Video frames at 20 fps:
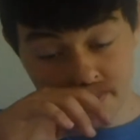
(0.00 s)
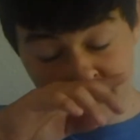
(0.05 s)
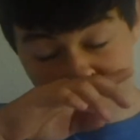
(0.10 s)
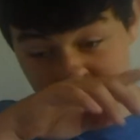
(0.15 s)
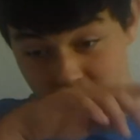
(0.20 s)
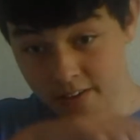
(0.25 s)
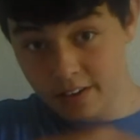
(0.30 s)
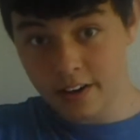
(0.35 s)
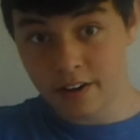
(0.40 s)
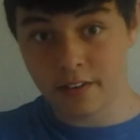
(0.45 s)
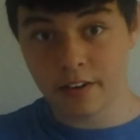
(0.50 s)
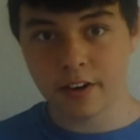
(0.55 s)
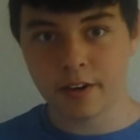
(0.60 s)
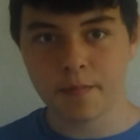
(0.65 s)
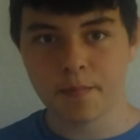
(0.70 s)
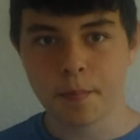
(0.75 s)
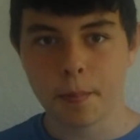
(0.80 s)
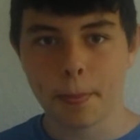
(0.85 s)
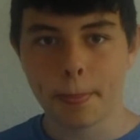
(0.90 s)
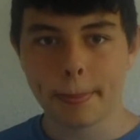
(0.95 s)
so here we go.
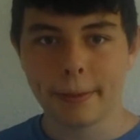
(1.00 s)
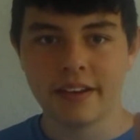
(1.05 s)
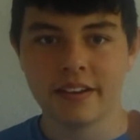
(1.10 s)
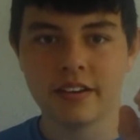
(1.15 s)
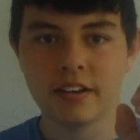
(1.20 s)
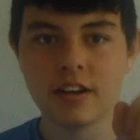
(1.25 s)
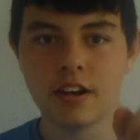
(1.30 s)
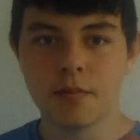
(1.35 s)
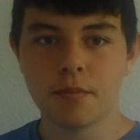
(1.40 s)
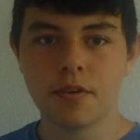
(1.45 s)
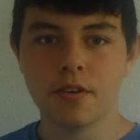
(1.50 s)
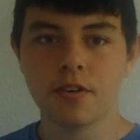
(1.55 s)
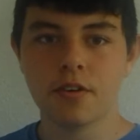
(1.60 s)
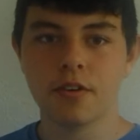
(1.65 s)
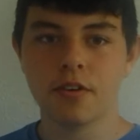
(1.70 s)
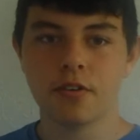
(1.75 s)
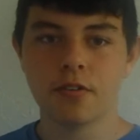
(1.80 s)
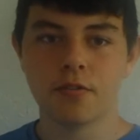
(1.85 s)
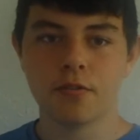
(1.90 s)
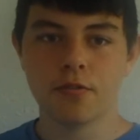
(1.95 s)

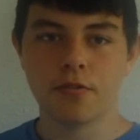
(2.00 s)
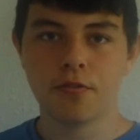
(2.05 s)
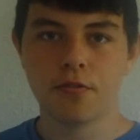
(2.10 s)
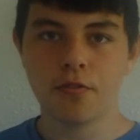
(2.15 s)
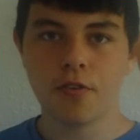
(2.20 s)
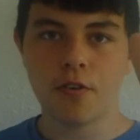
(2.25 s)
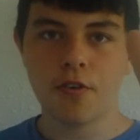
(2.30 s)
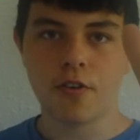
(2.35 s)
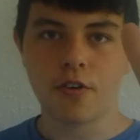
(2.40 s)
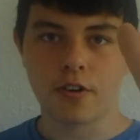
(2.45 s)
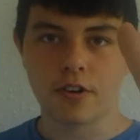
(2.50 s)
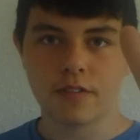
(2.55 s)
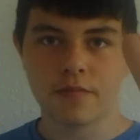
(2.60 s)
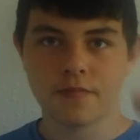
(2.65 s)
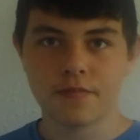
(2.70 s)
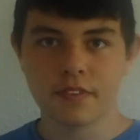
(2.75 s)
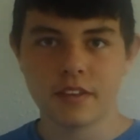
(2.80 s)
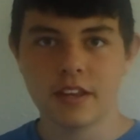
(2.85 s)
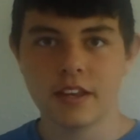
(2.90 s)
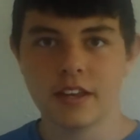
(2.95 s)
Number 4,
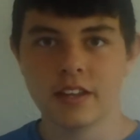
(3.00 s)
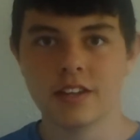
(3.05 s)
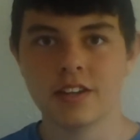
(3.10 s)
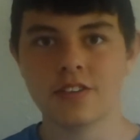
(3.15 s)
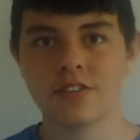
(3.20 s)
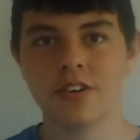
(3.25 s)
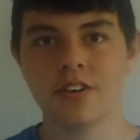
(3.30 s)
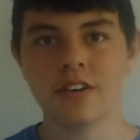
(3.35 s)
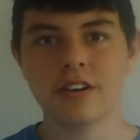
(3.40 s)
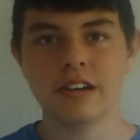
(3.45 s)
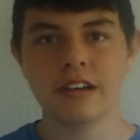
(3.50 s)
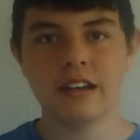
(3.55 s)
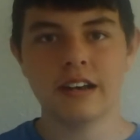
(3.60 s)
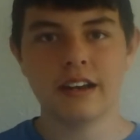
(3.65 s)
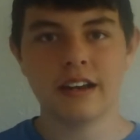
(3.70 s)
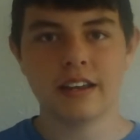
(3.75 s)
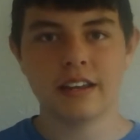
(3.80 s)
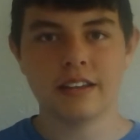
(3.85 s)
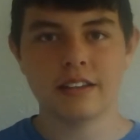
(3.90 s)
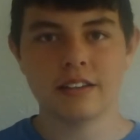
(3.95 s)
The Dark Knight.